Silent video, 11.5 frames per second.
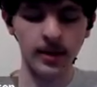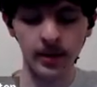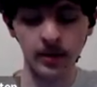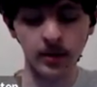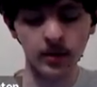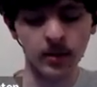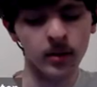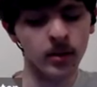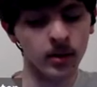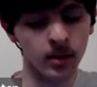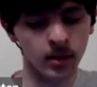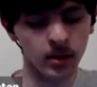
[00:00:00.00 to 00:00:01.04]
And then
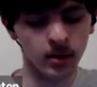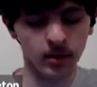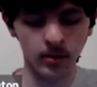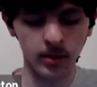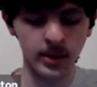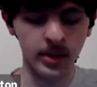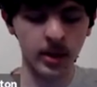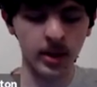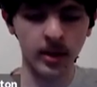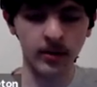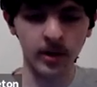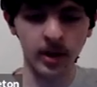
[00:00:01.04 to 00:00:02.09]

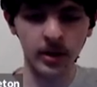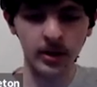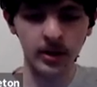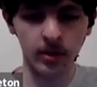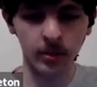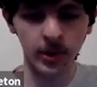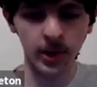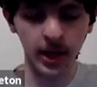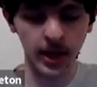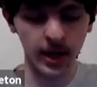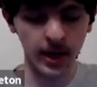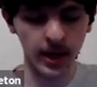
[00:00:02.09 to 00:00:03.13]
if we also
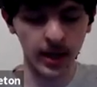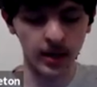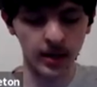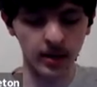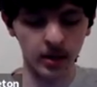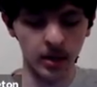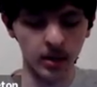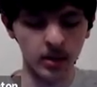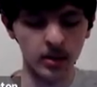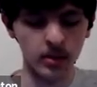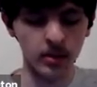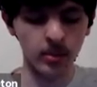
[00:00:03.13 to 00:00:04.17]
apply a
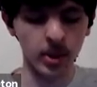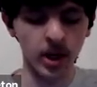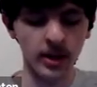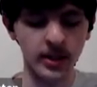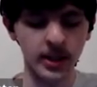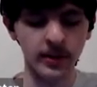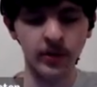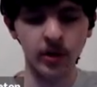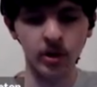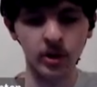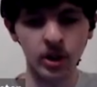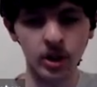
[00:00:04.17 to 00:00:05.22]
positive
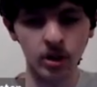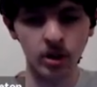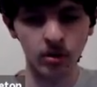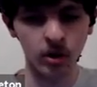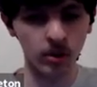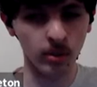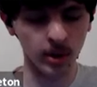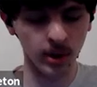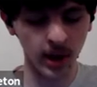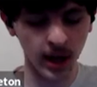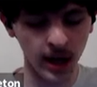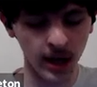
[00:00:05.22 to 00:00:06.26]
voltage to
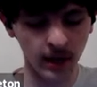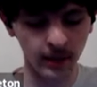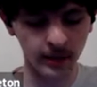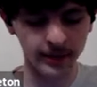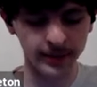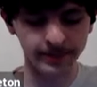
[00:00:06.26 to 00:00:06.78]
terminal A,